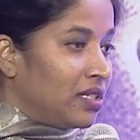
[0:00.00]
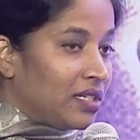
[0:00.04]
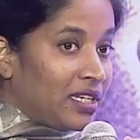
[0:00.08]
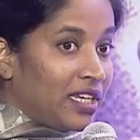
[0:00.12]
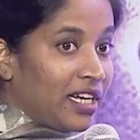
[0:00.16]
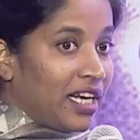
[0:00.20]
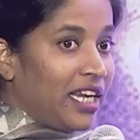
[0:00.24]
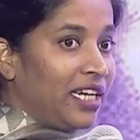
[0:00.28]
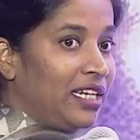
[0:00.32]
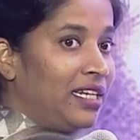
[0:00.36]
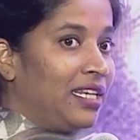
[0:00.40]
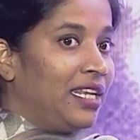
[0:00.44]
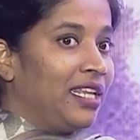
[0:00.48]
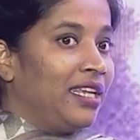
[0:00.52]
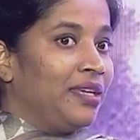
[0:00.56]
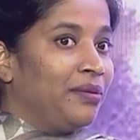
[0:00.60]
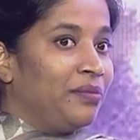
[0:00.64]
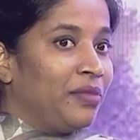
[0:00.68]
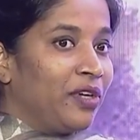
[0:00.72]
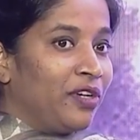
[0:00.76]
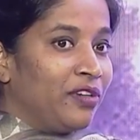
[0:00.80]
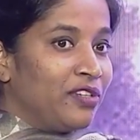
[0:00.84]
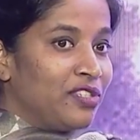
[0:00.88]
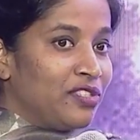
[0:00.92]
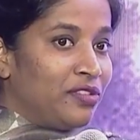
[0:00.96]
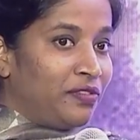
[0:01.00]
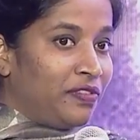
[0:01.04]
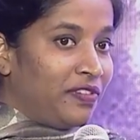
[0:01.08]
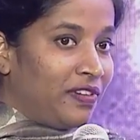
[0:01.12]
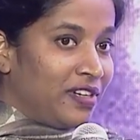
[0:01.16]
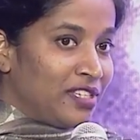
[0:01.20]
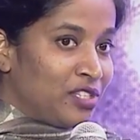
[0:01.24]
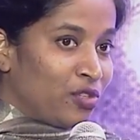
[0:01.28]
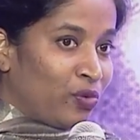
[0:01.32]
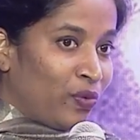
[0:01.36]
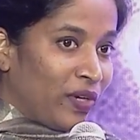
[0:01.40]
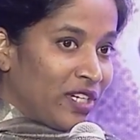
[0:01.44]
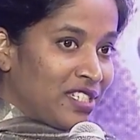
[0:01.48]
correctly, because the
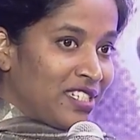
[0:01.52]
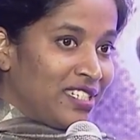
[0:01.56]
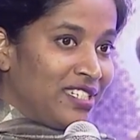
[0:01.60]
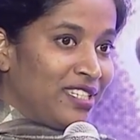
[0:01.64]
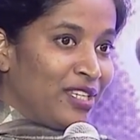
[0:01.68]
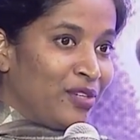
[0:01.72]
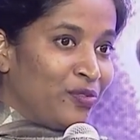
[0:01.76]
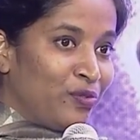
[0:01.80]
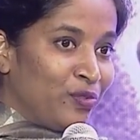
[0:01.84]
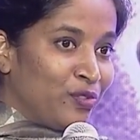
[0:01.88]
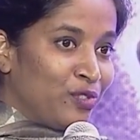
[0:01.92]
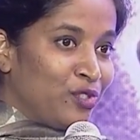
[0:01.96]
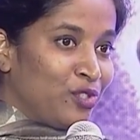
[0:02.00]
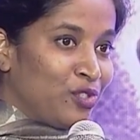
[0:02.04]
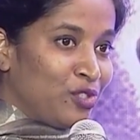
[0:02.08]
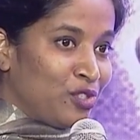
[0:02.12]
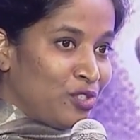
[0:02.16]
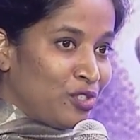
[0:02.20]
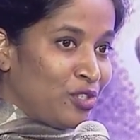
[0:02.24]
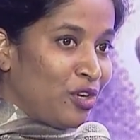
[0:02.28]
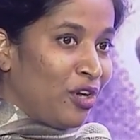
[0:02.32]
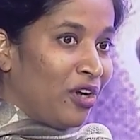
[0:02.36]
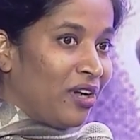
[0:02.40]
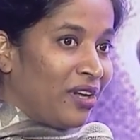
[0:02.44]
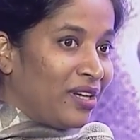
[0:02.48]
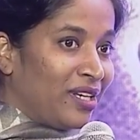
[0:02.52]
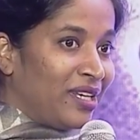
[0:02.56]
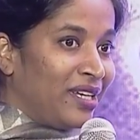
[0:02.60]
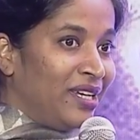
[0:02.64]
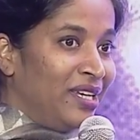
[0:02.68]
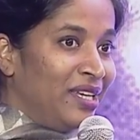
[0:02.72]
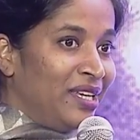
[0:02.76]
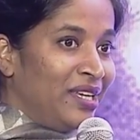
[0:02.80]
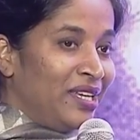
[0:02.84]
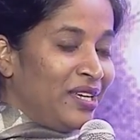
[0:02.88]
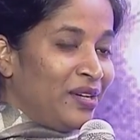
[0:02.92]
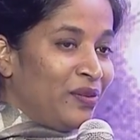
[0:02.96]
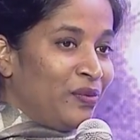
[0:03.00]
first question that was shot
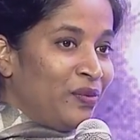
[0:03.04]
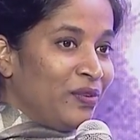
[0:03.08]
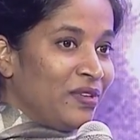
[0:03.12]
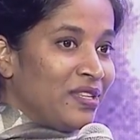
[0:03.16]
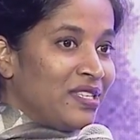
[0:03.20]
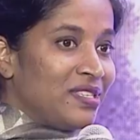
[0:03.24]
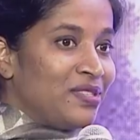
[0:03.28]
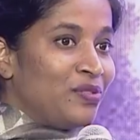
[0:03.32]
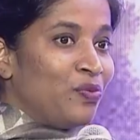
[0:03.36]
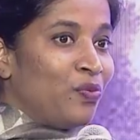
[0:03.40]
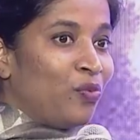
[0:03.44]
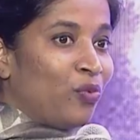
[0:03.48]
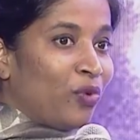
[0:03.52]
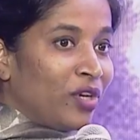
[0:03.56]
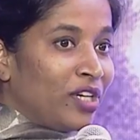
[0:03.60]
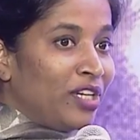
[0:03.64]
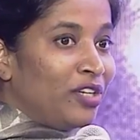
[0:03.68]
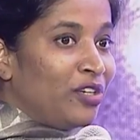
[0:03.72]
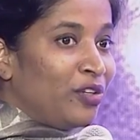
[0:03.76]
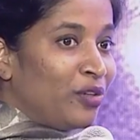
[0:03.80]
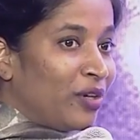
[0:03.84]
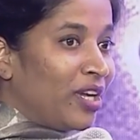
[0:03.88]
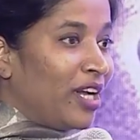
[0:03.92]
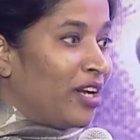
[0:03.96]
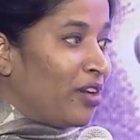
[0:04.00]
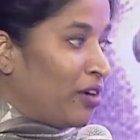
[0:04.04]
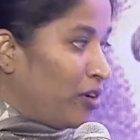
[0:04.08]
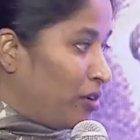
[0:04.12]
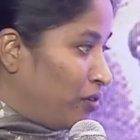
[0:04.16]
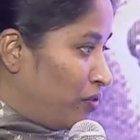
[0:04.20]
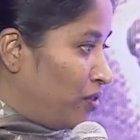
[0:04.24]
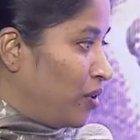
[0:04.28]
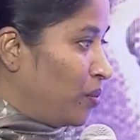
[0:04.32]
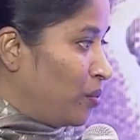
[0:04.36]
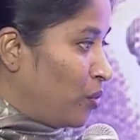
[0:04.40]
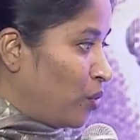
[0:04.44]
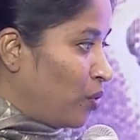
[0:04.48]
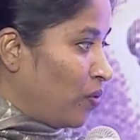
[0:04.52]
was, what did you get out of
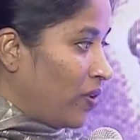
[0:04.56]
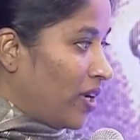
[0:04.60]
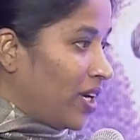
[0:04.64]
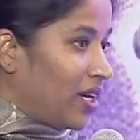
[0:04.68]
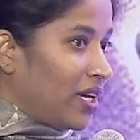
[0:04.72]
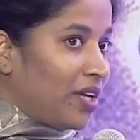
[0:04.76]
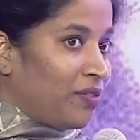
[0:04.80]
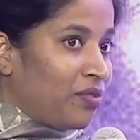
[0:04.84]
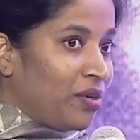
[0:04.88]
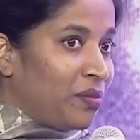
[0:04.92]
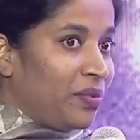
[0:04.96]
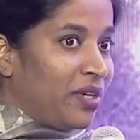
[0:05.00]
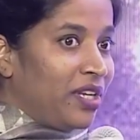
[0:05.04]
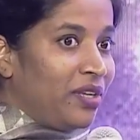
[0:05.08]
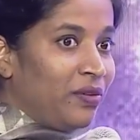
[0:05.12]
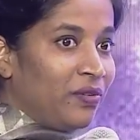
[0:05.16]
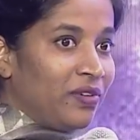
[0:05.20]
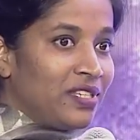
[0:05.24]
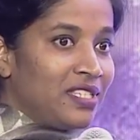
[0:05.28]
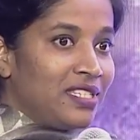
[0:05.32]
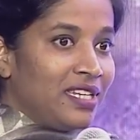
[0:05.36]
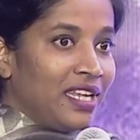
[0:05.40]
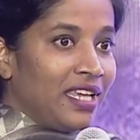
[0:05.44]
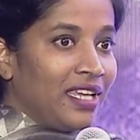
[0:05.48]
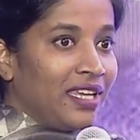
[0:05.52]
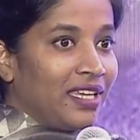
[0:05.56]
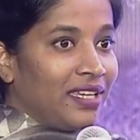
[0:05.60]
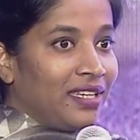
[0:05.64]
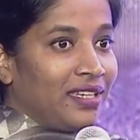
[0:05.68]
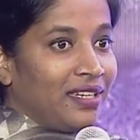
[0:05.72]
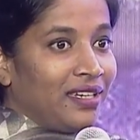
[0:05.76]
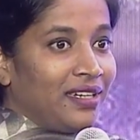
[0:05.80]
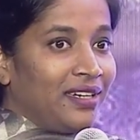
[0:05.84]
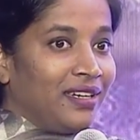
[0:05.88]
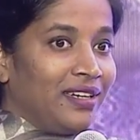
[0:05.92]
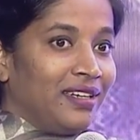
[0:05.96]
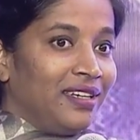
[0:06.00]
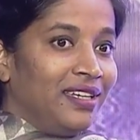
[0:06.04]
the movie? And everybody was like,
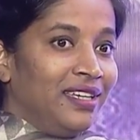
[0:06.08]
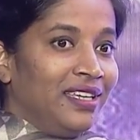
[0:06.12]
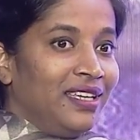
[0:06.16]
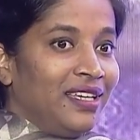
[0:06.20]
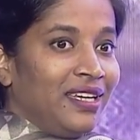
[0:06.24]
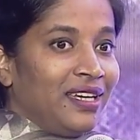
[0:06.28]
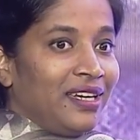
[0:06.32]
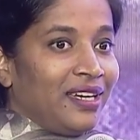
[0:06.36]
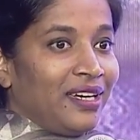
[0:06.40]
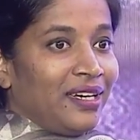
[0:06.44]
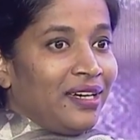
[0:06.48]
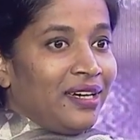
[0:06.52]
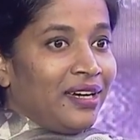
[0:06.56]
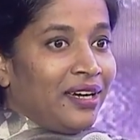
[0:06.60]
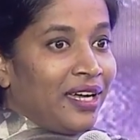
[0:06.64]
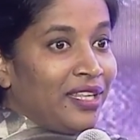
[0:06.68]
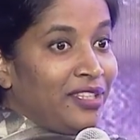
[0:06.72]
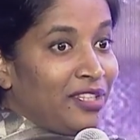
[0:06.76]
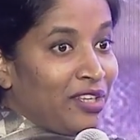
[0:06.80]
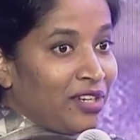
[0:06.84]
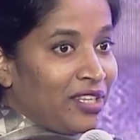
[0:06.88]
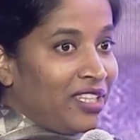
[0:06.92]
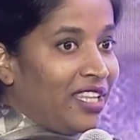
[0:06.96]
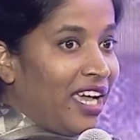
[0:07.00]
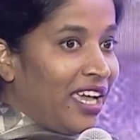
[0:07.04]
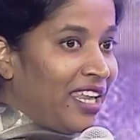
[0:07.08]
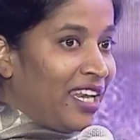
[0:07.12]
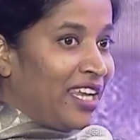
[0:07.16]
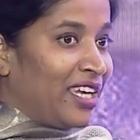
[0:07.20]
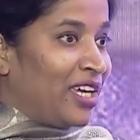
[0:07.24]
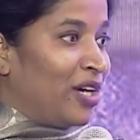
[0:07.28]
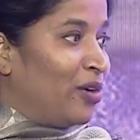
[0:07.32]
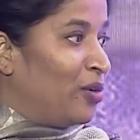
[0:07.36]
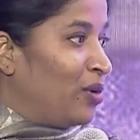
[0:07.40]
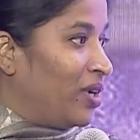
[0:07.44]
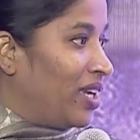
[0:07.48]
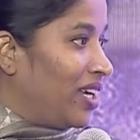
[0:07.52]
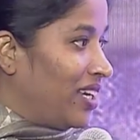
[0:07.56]
andaru
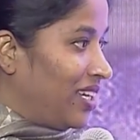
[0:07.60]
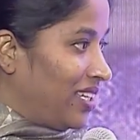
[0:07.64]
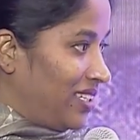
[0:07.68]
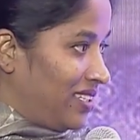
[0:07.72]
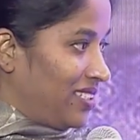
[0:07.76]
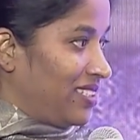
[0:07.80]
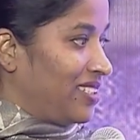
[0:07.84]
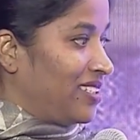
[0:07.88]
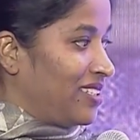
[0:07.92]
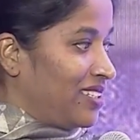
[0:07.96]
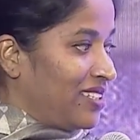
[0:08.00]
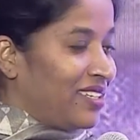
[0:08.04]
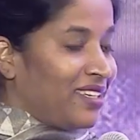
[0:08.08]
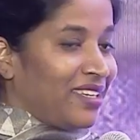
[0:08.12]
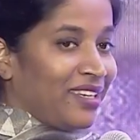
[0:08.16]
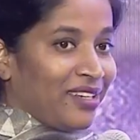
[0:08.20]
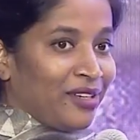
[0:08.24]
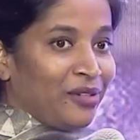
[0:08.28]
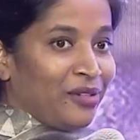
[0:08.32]
dhairyanga undali. You